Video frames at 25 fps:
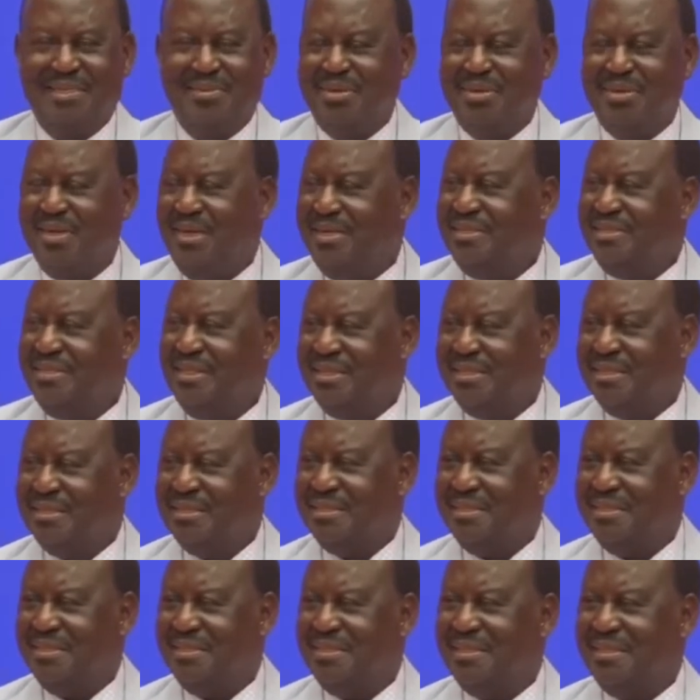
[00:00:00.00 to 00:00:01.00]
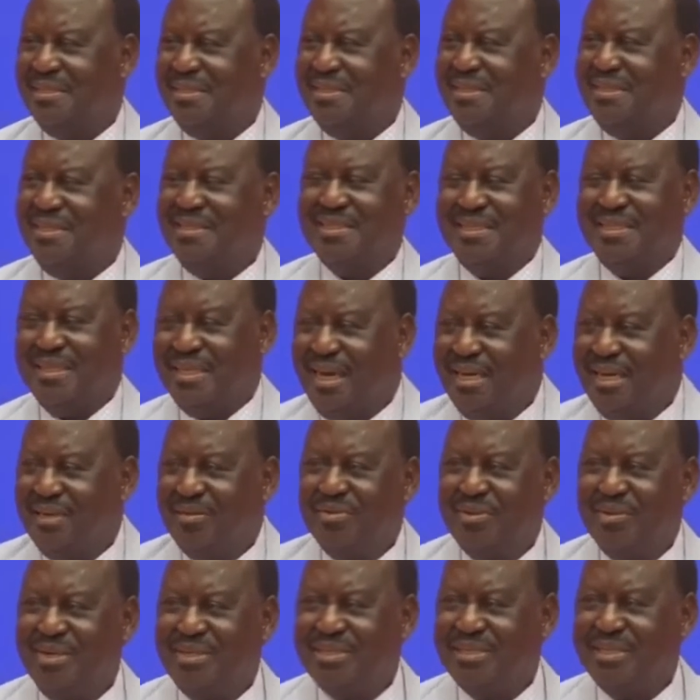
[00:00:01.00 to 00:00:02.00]
Your asset. It's an
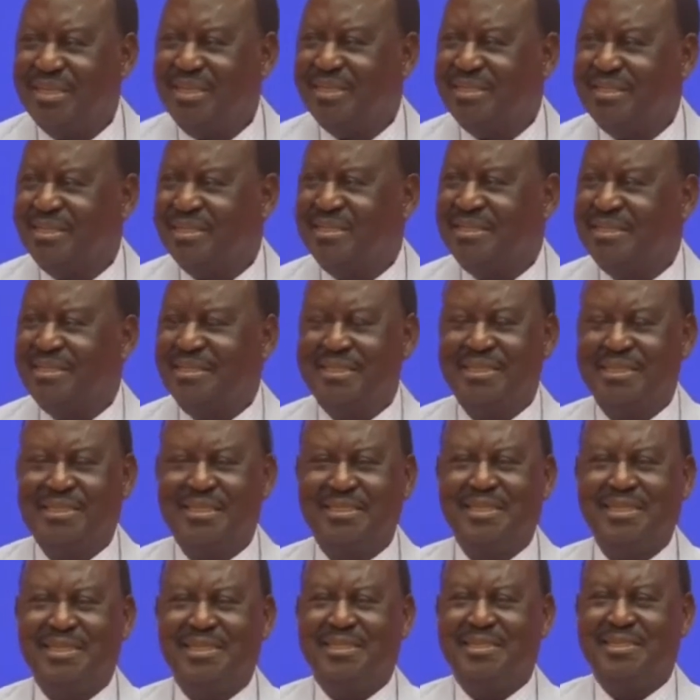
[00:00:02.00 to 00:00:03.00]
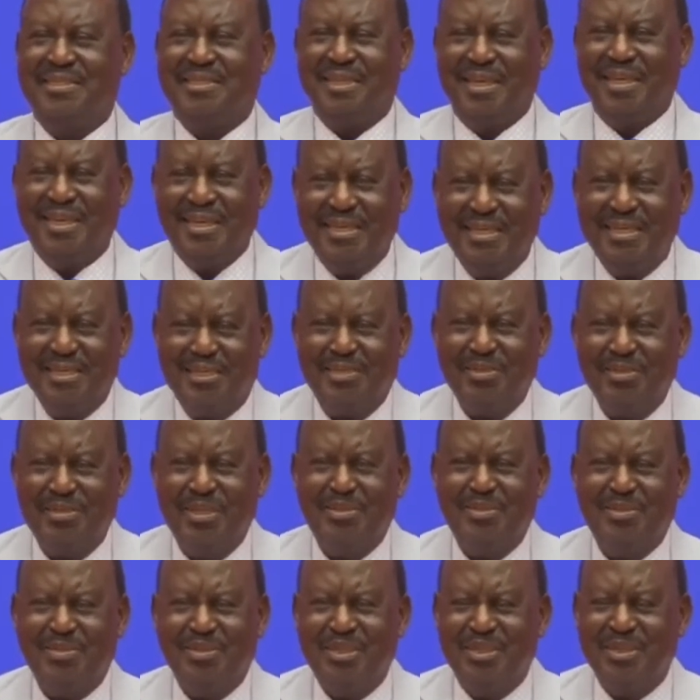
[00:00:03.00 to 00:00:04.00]
idle asset. Sell it so
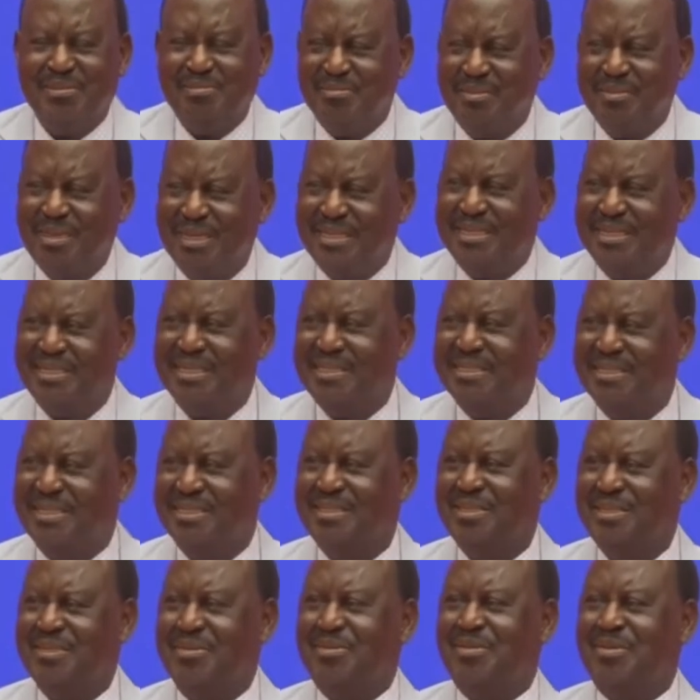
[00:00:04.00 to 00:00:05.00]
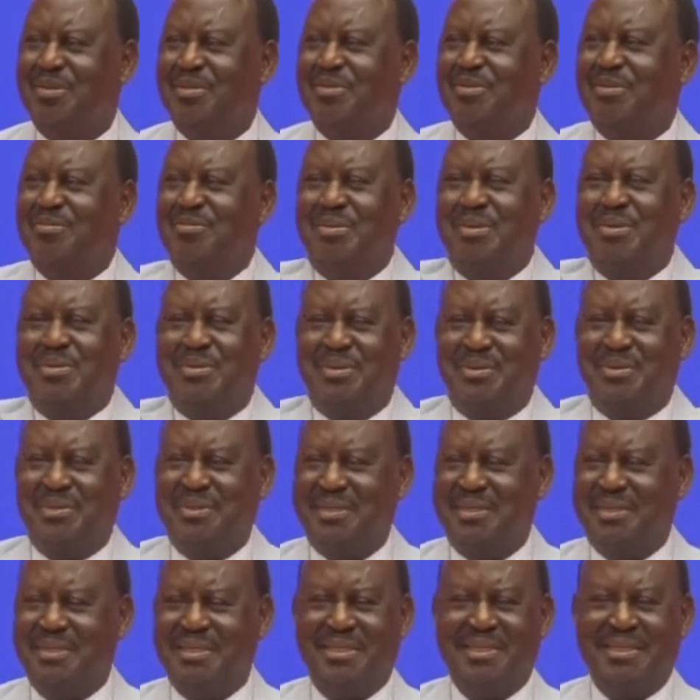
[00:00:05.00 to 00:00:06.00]
that you get money instead of going to
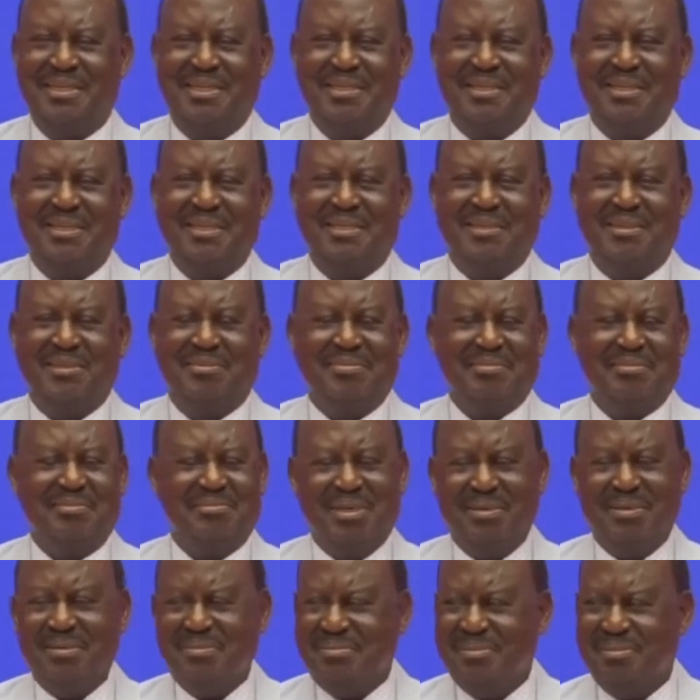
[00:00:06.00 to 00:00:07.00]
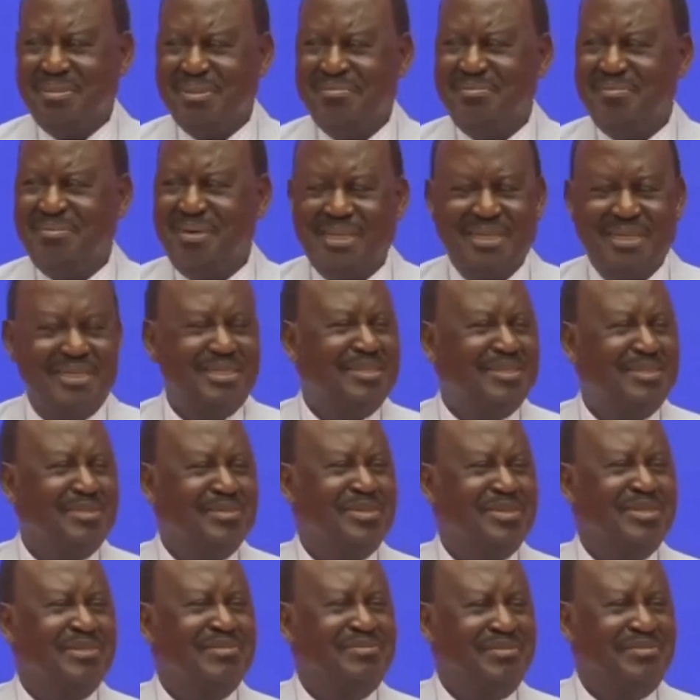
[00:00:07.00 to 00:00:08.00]
borrow. Make money
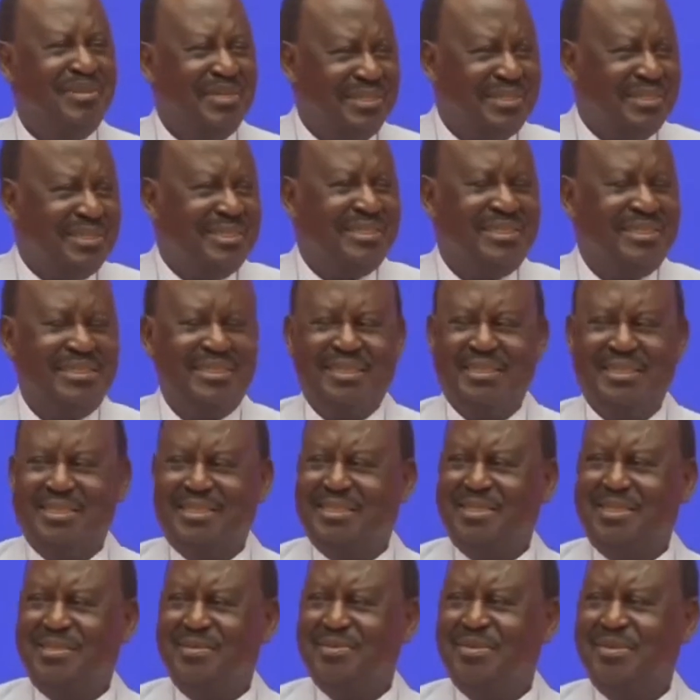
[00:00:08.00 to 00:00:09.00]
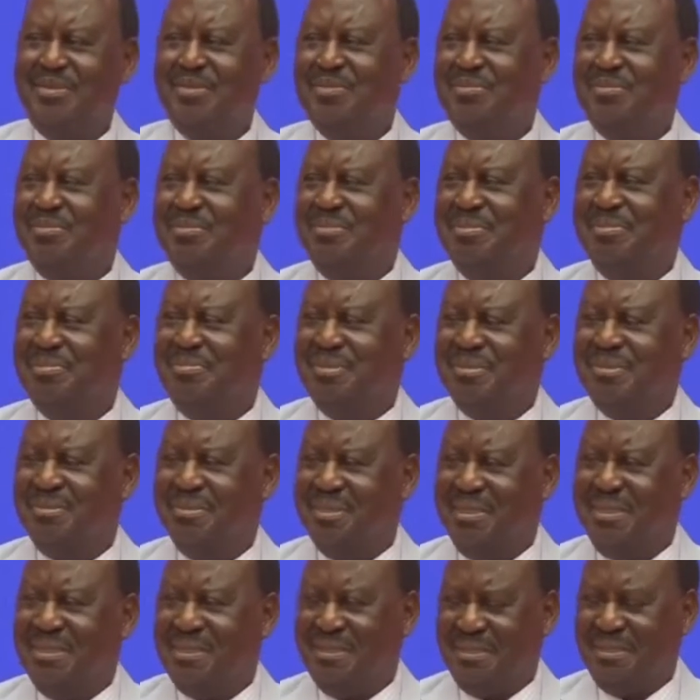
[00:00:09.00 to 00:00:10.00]
to invest instead of going to
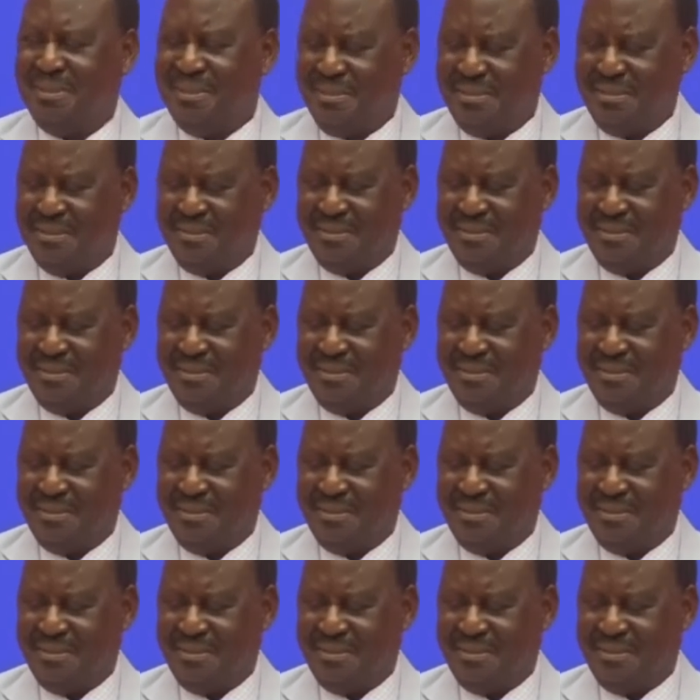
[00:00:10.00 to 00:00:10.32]
borrow here.